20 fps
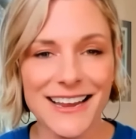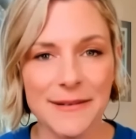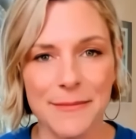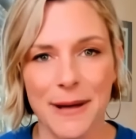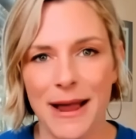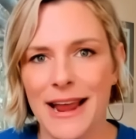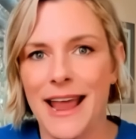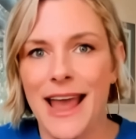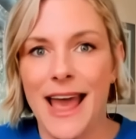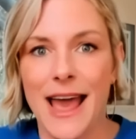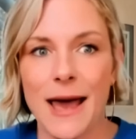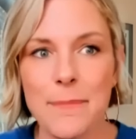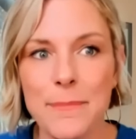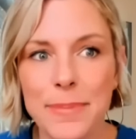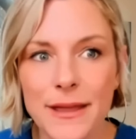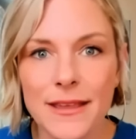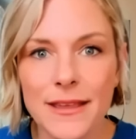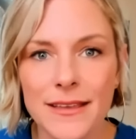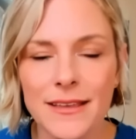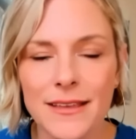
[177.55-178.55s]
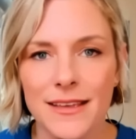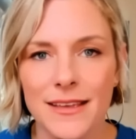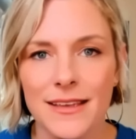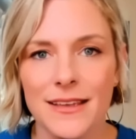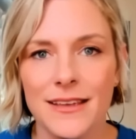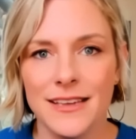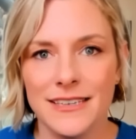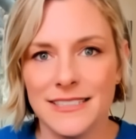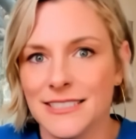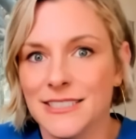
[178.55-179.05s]
Am I happy?
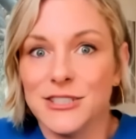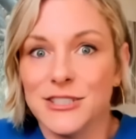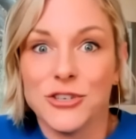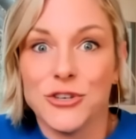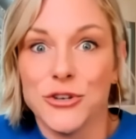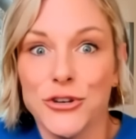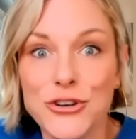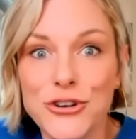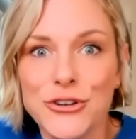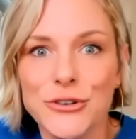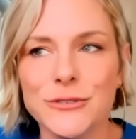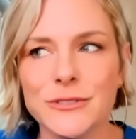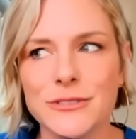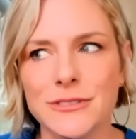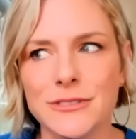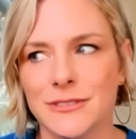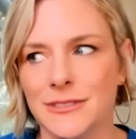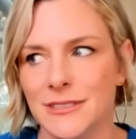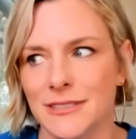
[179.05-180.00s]
Is this good news?